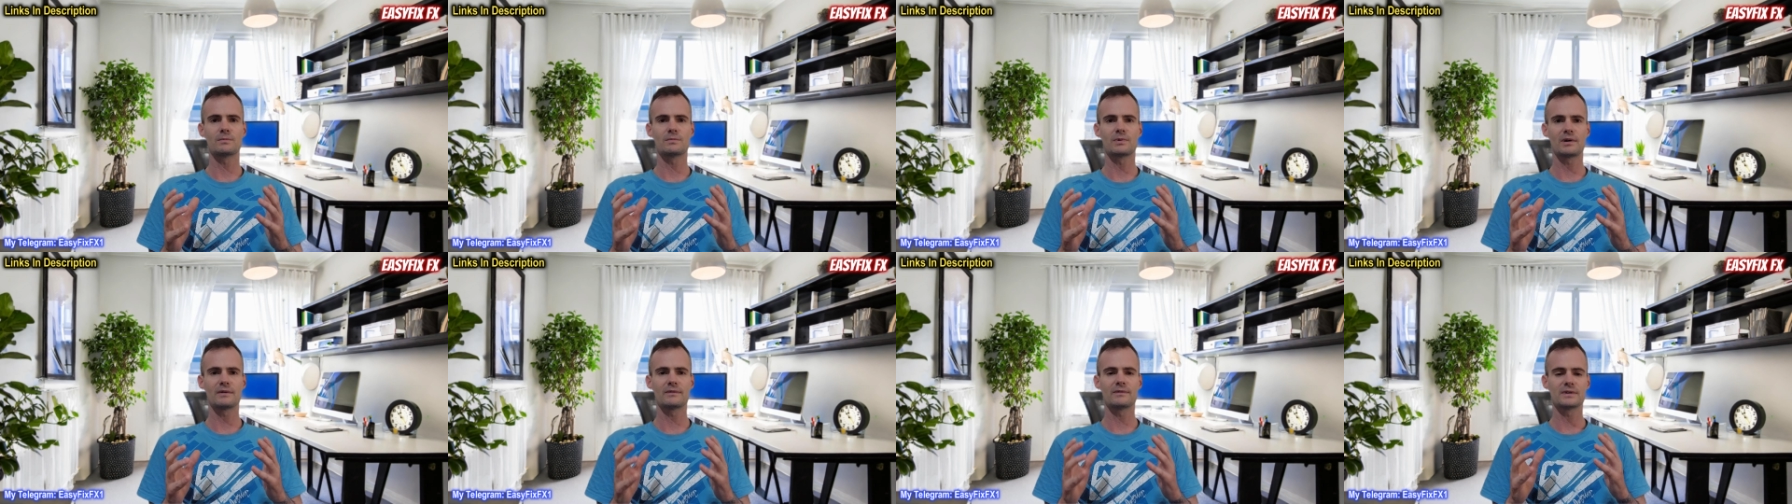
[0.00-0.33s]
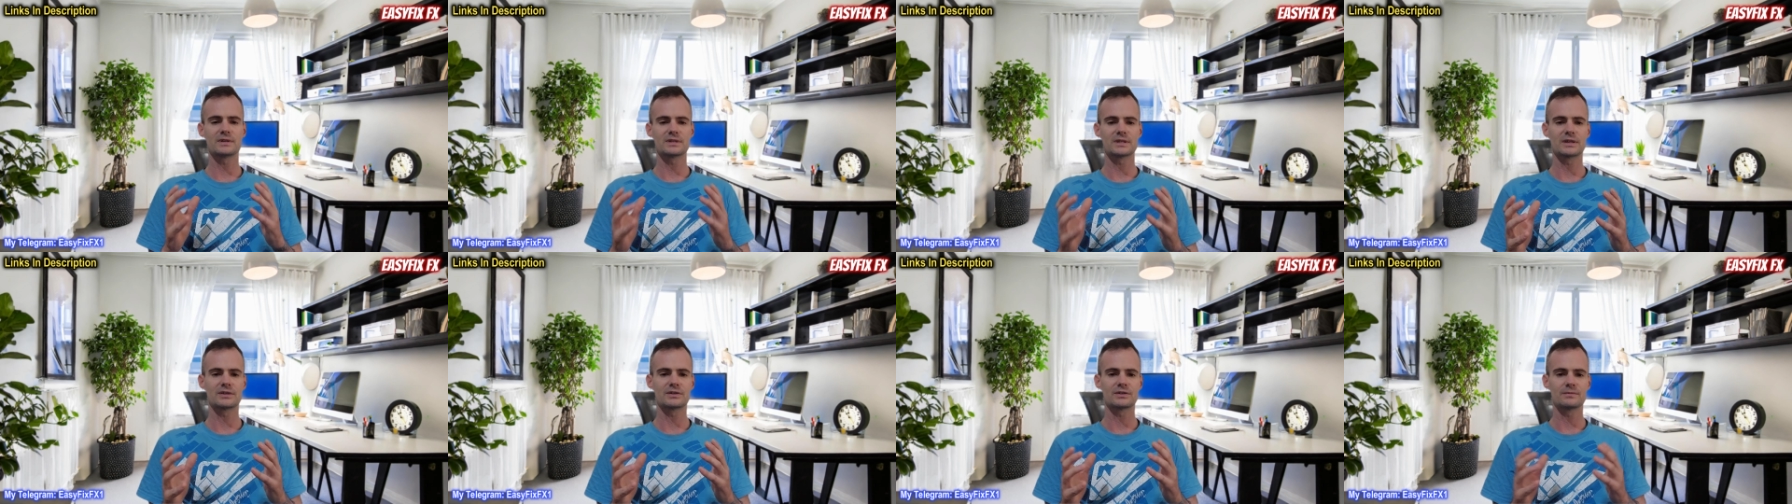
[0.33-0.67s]

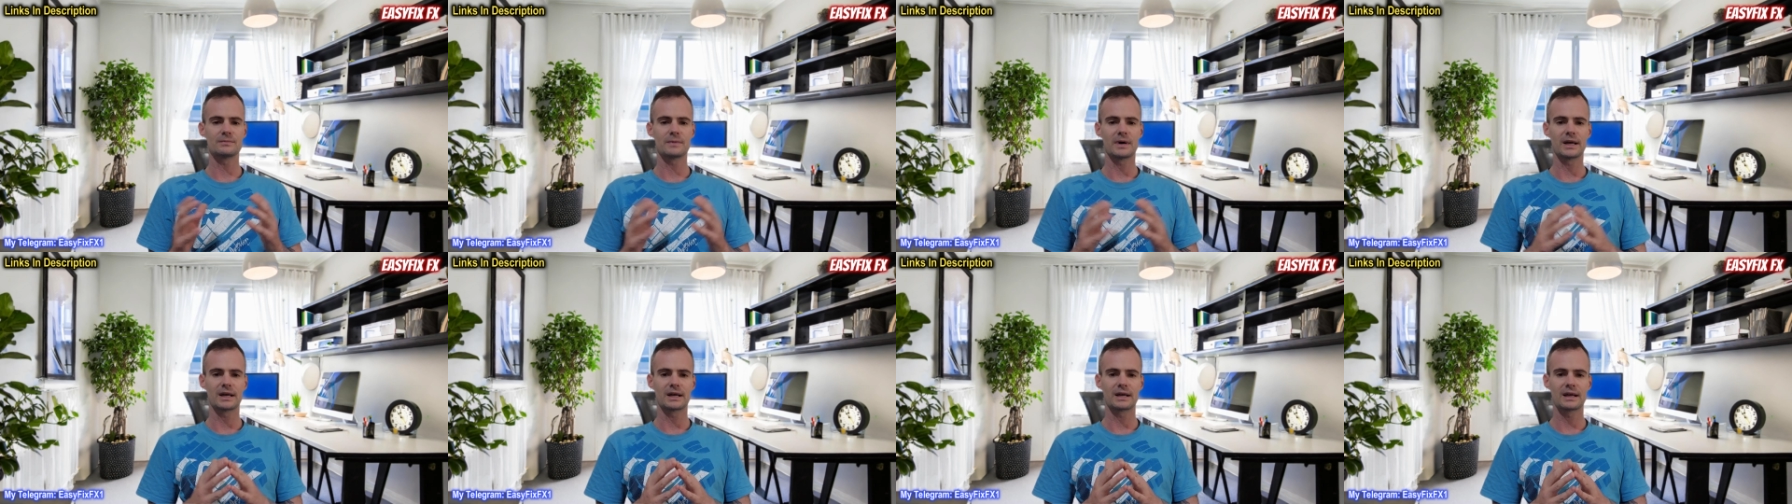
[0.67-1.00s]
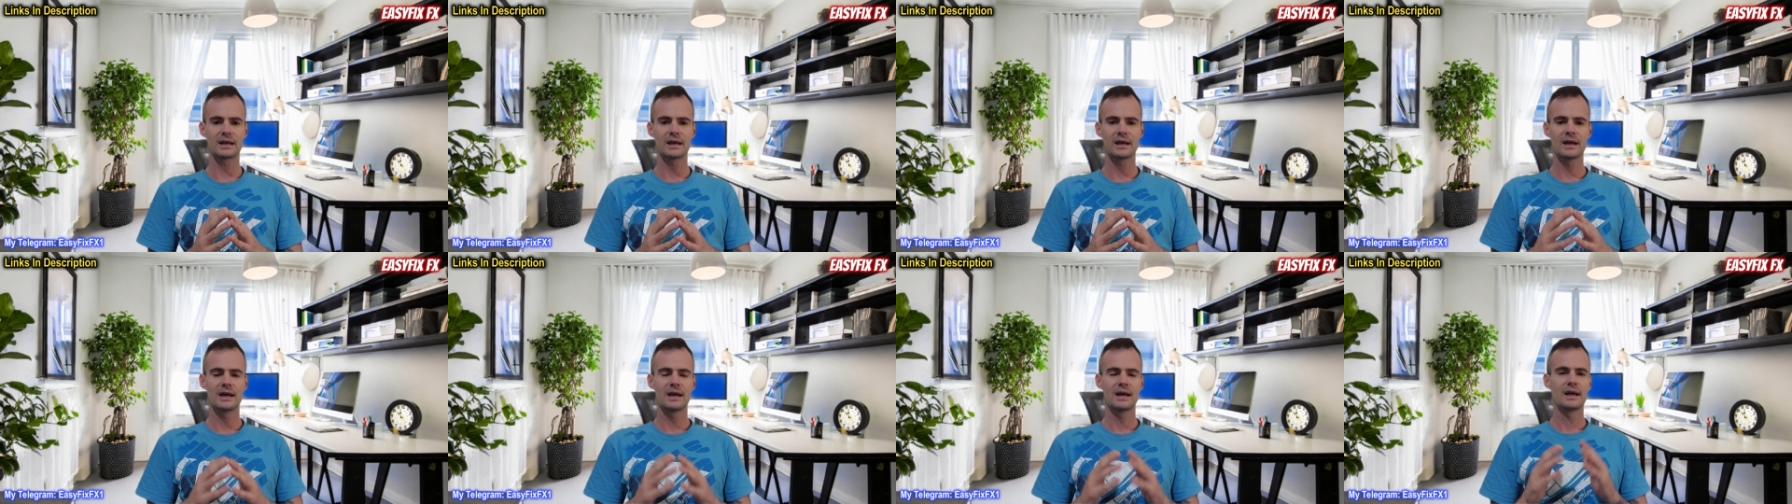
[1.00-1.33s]
profits that you make
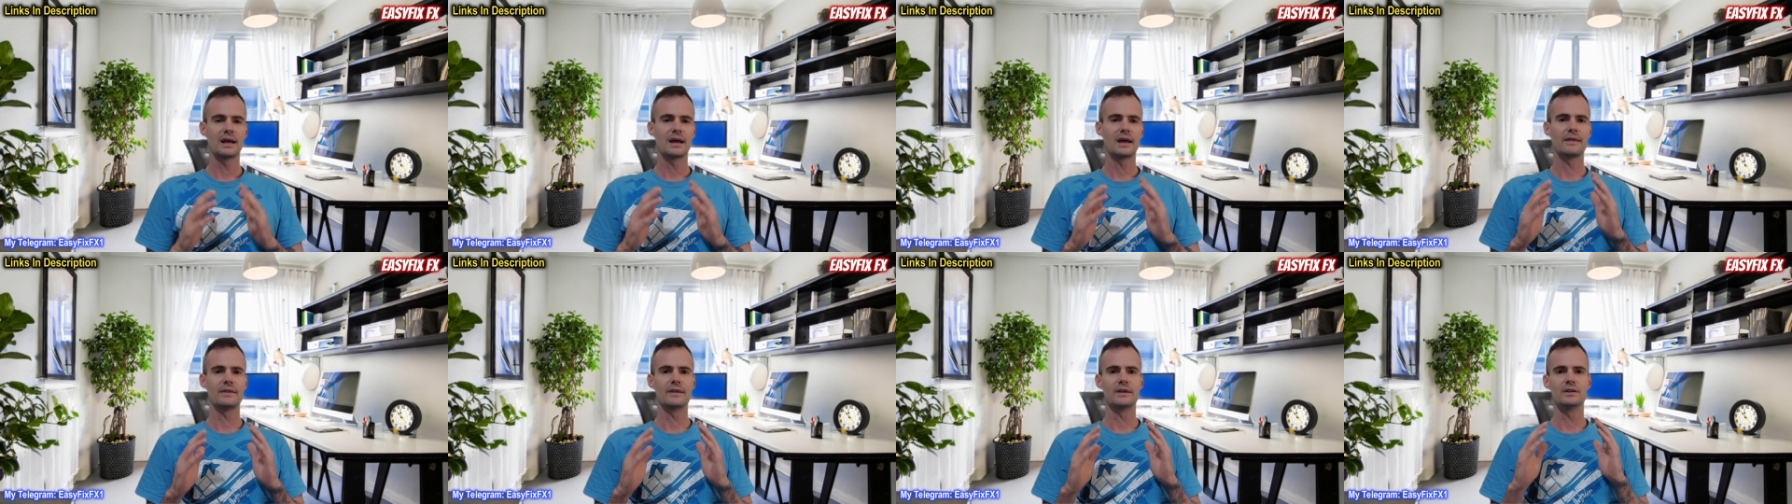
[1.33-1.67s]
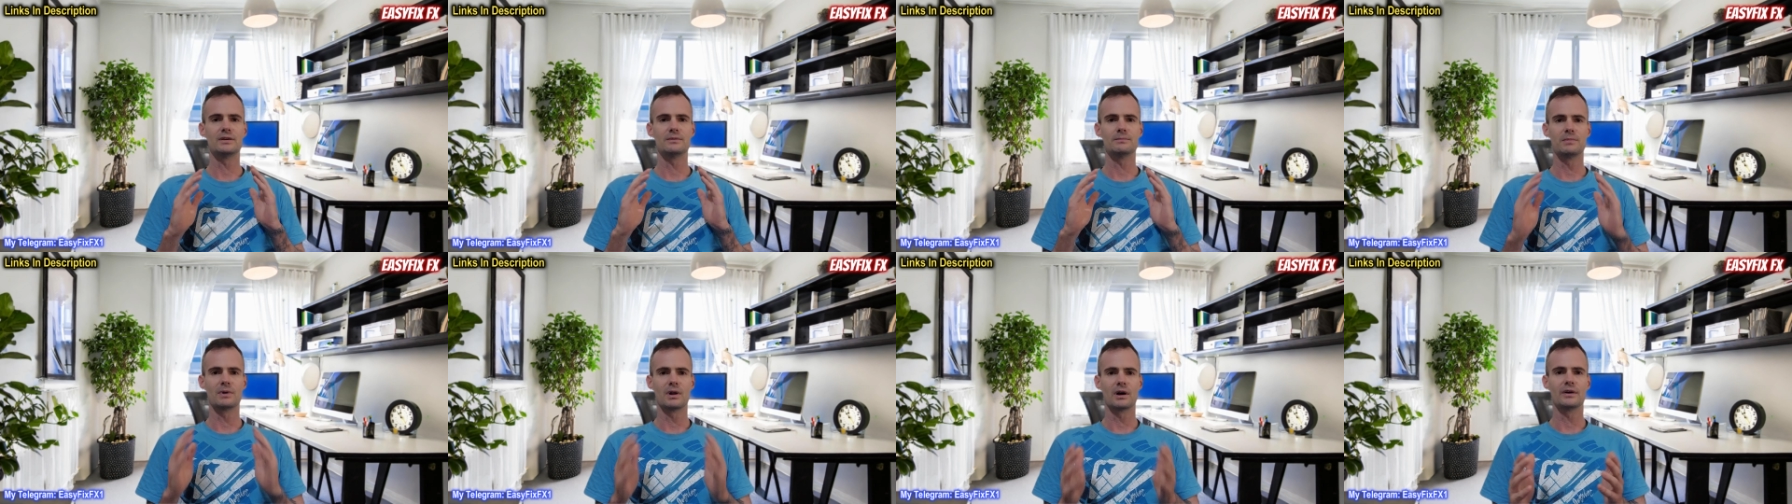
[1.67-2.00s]
and then
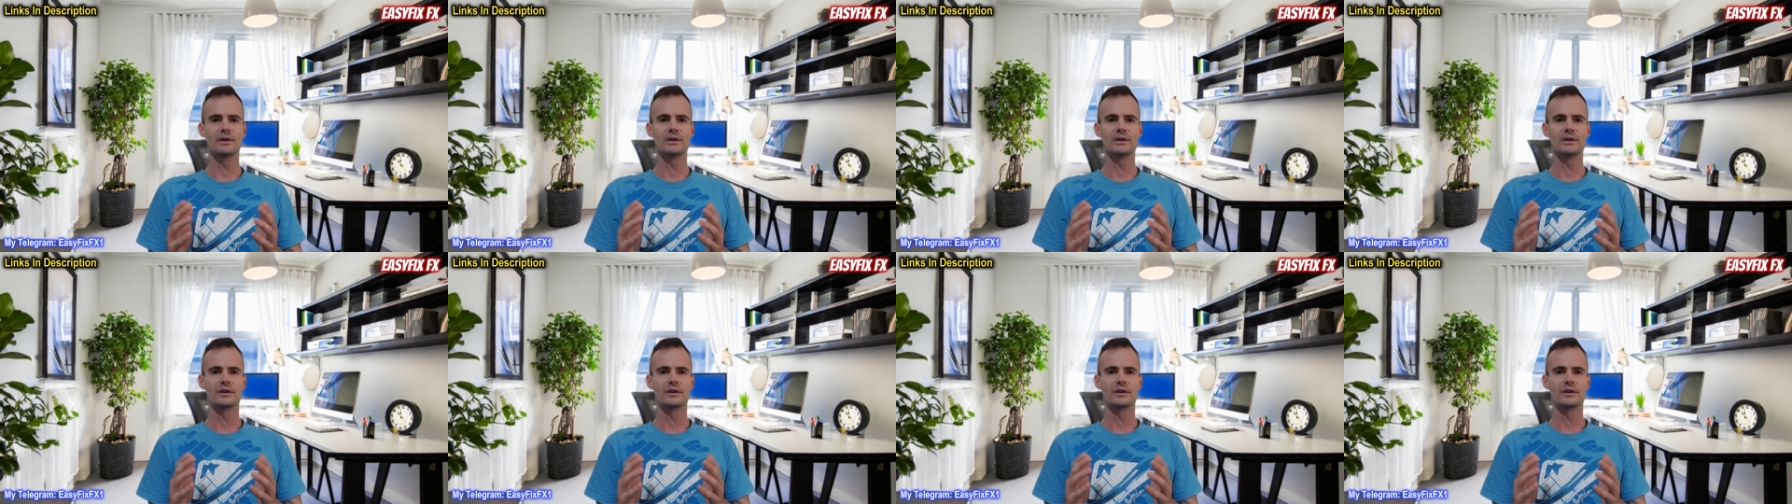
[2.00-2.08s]
you blow